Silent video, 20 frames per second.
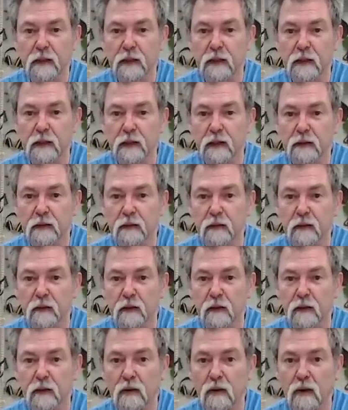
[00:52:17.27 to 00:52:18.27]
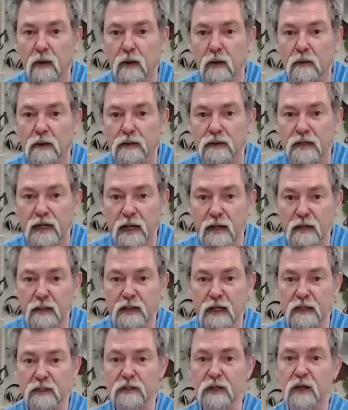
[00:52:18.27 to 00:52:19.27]
On the sander,
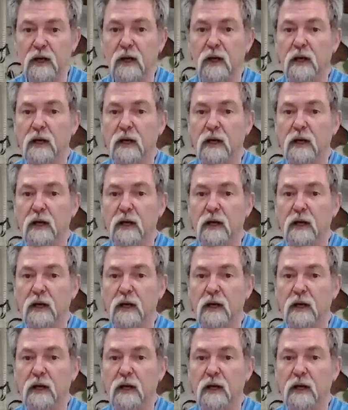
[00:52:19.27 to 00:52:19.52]
yes.